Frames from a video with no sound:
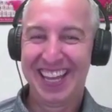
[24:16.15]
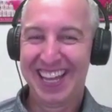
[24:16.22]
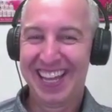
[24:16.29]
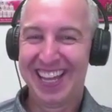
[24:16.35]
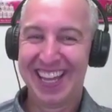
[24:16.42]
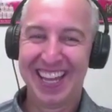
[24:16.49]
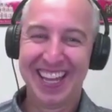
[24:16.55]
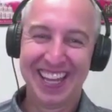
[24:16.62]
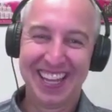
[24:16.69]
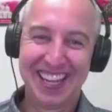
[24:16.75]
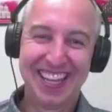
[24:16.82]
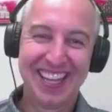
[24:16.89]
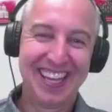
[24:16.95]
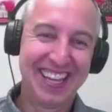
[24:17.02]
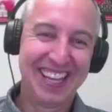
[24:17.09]

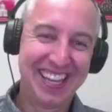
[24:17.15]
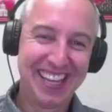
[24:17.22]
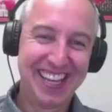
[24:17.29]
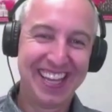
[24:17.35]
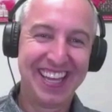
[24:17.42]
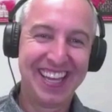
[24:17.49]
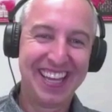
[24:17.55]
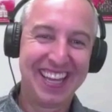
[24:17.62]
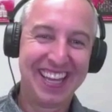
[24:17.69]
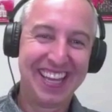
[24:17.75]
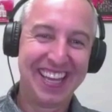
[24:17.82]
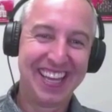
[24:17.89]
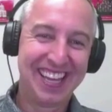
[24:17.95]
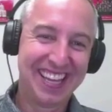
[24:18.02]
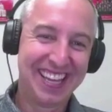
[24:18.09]
It's like,
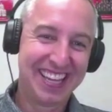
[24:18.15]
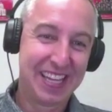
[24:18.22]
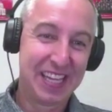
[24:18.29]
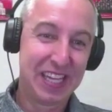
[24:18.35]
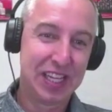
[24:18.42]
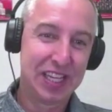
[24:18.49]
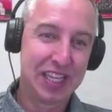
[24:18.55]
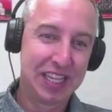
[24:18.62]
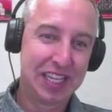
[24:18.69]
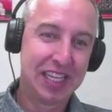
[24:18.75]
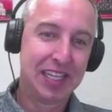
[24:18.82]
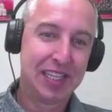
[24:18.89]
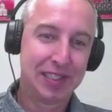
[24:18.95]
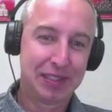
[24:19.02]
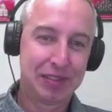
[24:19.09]
it goes back to, I
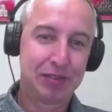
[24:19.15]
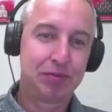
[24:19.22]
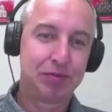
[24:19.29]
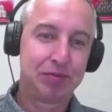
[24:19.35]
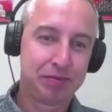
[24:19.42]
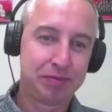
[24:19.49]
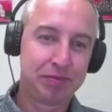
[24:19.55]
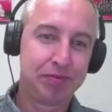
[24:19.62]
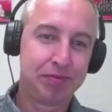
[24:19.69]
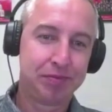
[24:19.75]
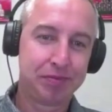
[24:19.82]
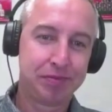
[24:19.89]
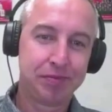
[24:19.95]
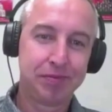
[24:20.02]
just like the speed and